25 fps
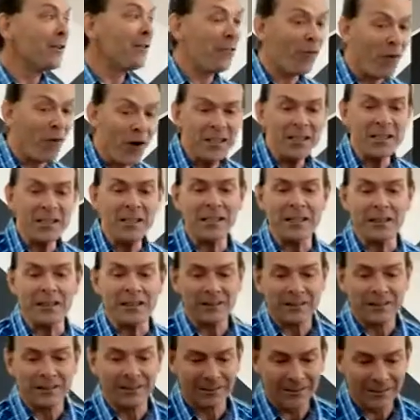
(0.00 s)

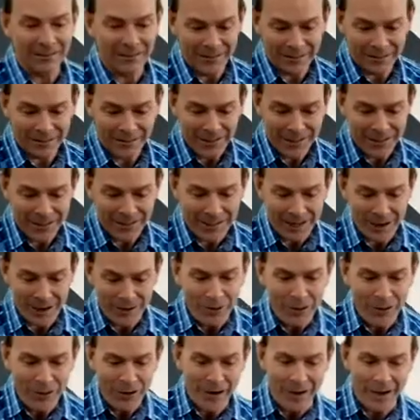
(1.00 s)
fighting. Isn't
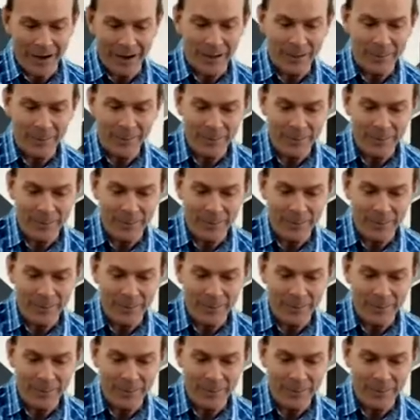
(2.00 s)
that right?